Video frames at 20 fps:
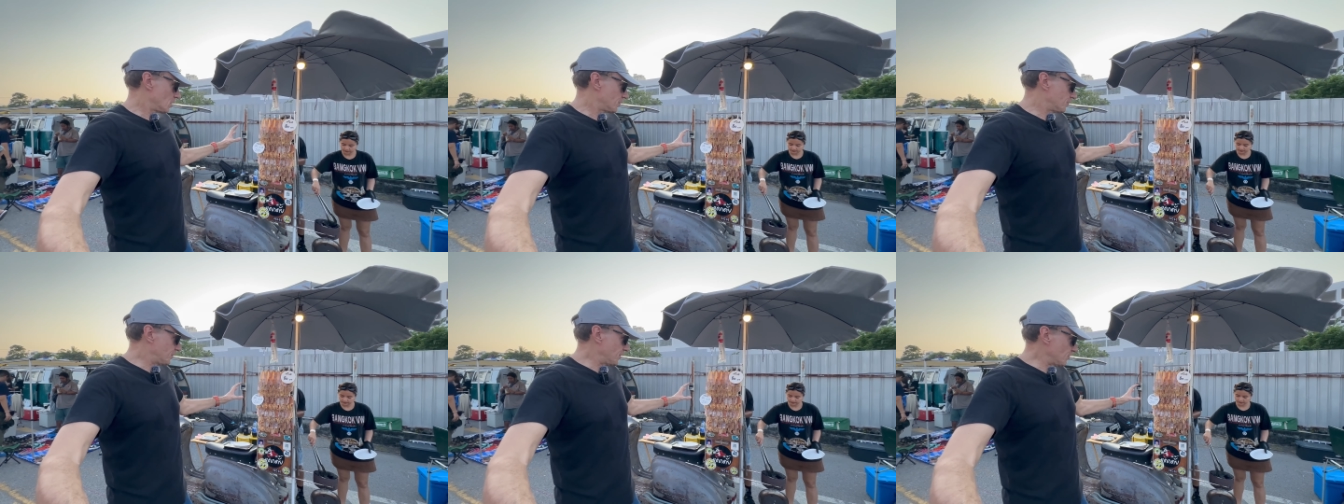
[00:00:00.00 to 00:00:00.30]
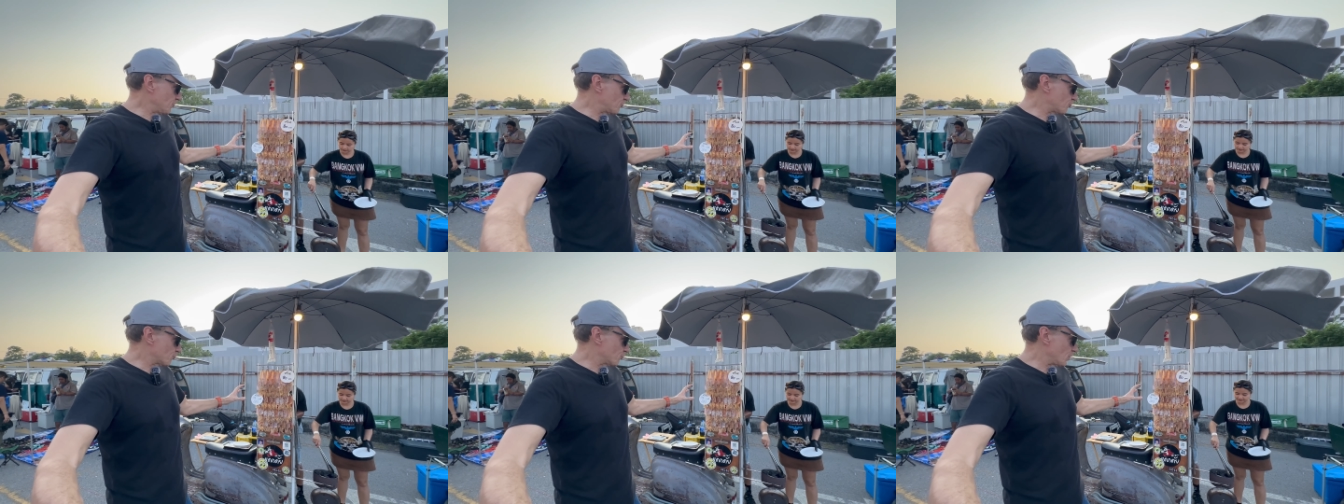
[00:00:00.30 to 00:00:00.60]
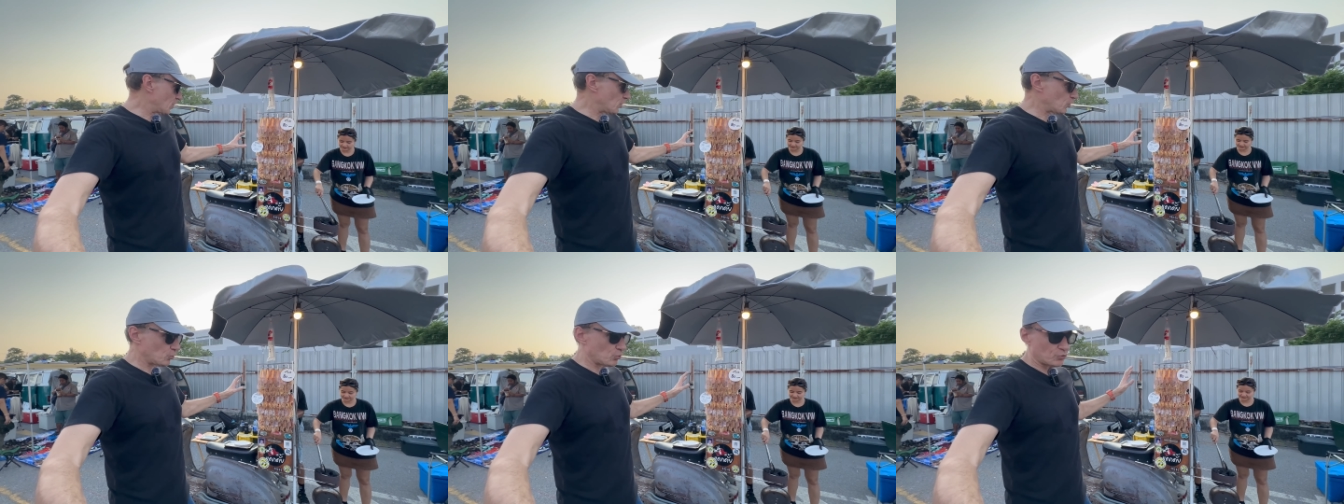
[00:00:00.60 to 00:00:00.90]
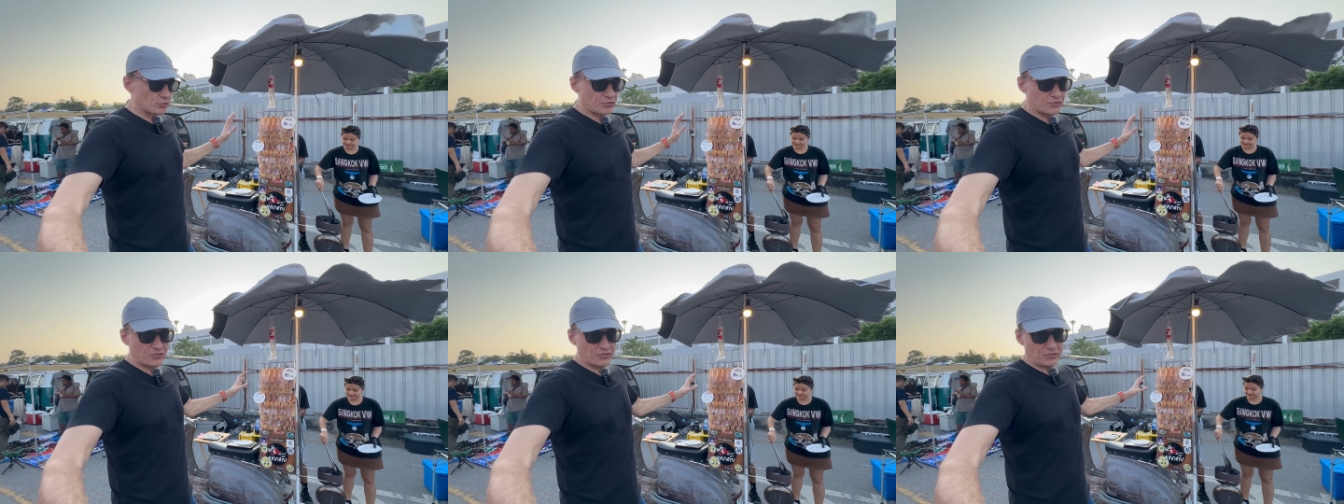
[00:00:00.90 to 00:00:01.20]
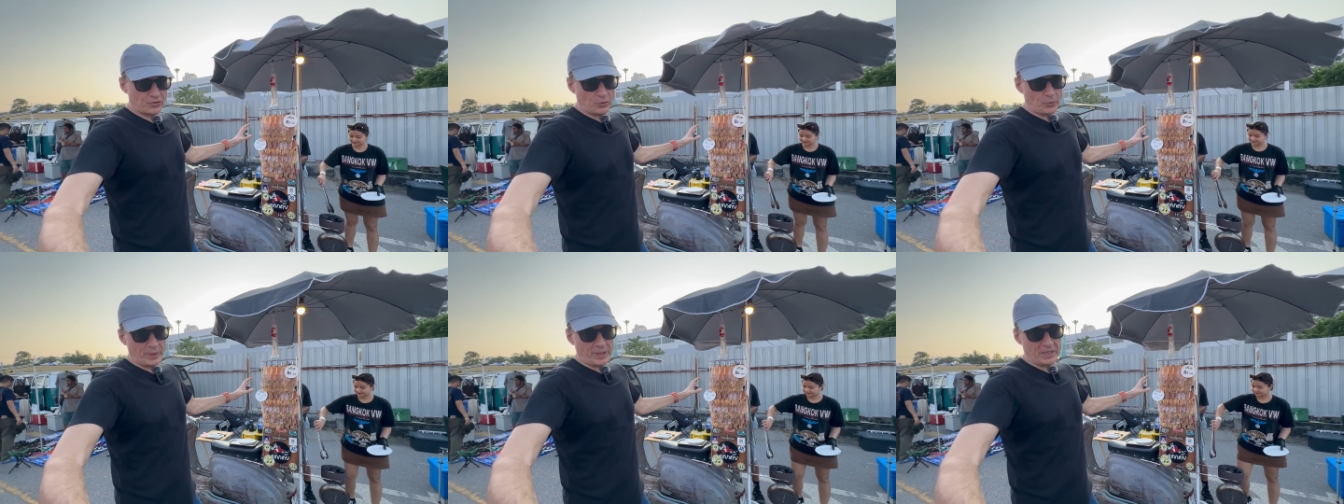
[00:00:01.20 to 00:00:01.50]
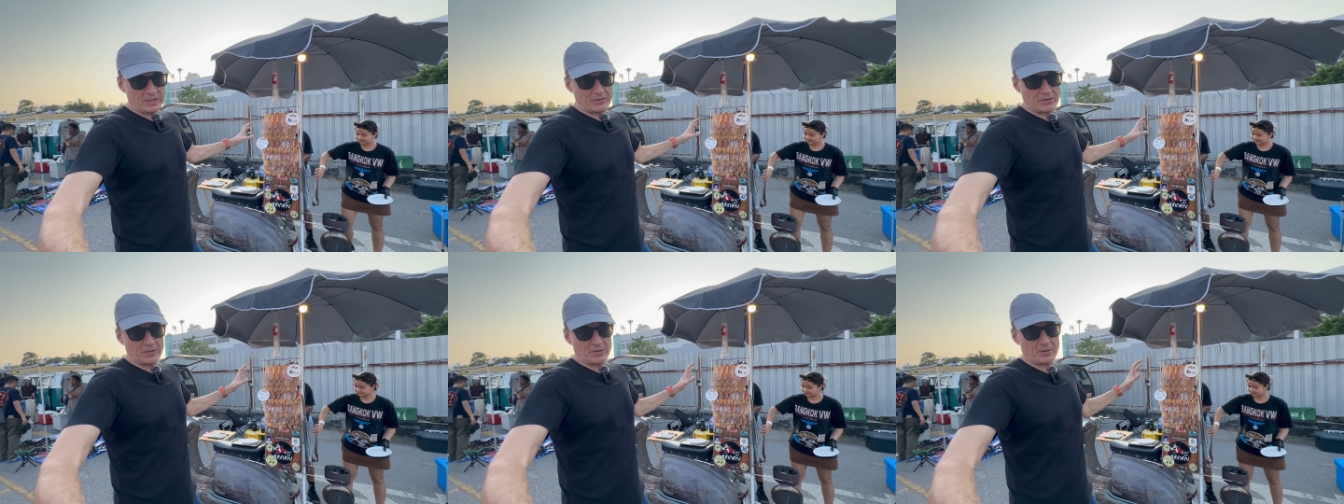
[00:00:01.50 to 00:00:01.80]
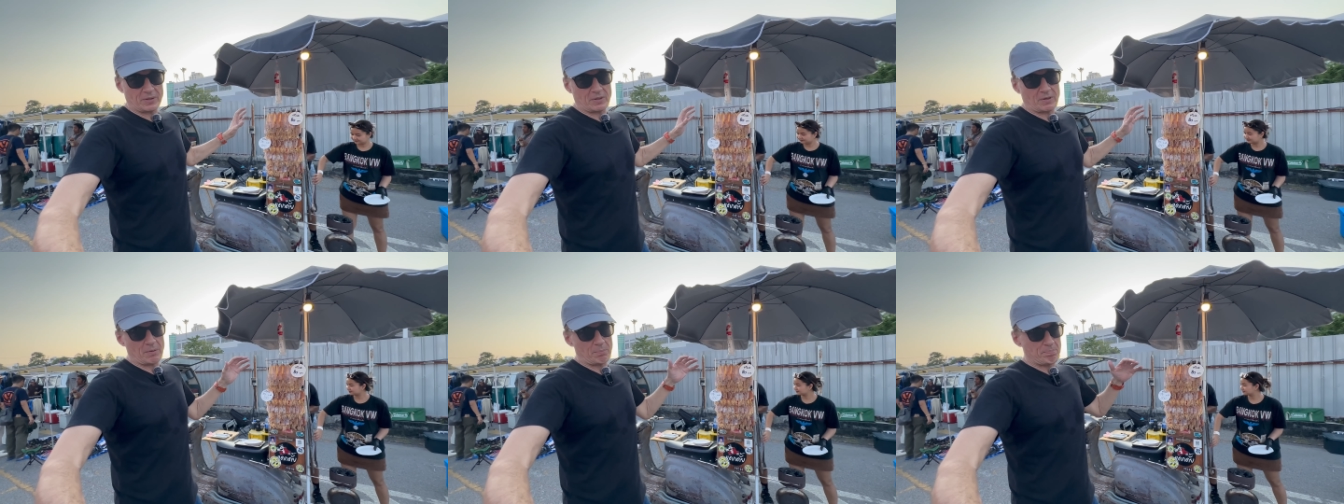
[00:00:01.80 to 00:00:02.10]
This rolled squid,
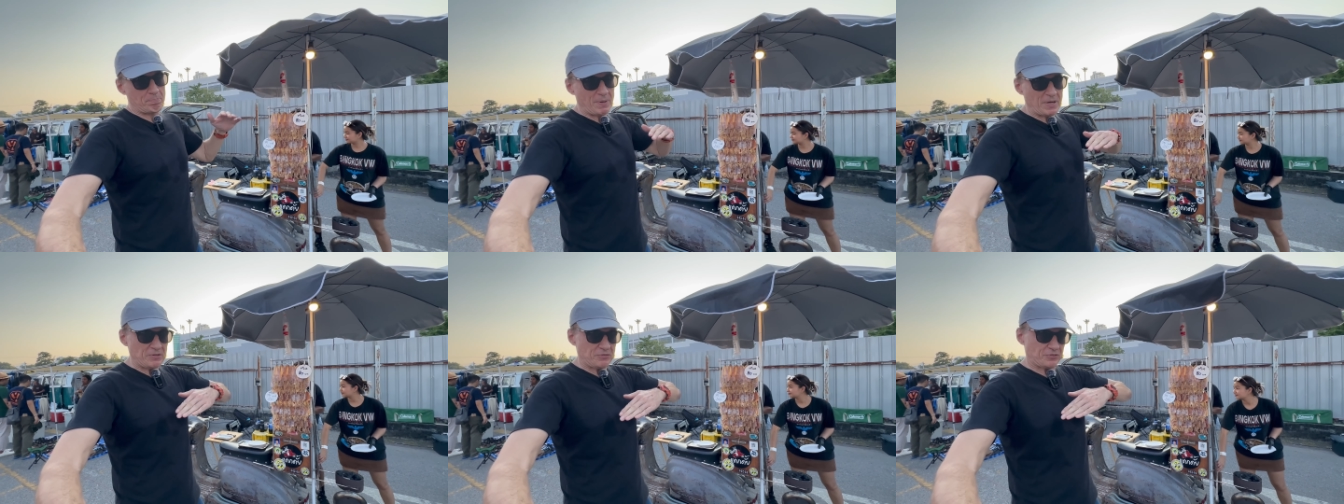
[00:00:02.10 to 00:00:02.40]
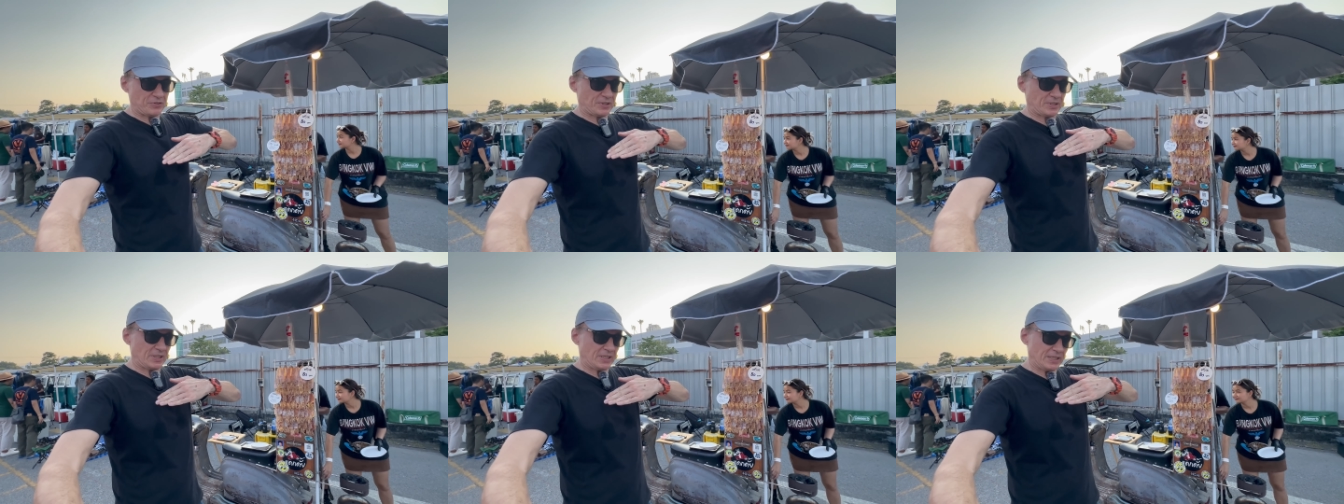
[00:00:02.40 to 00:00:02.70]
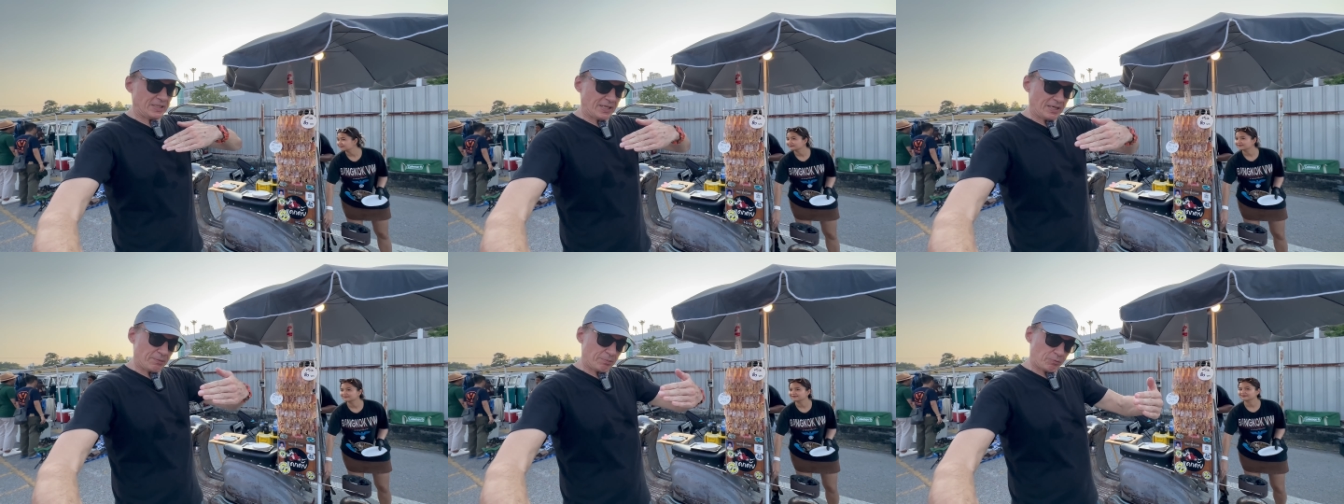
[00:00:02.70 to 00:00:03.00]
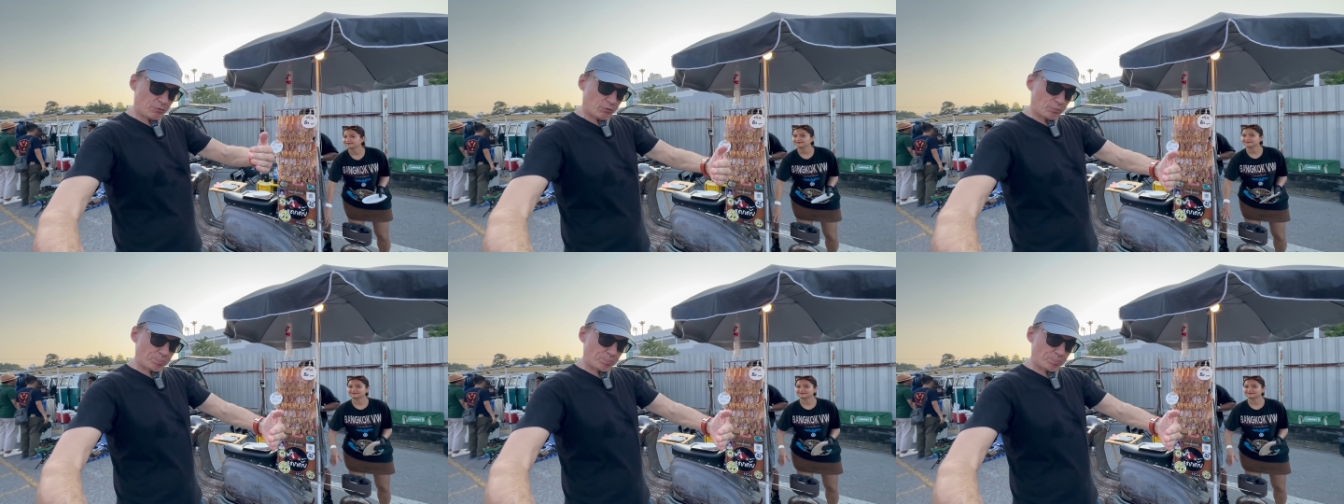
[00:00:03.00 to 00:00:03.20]
basically they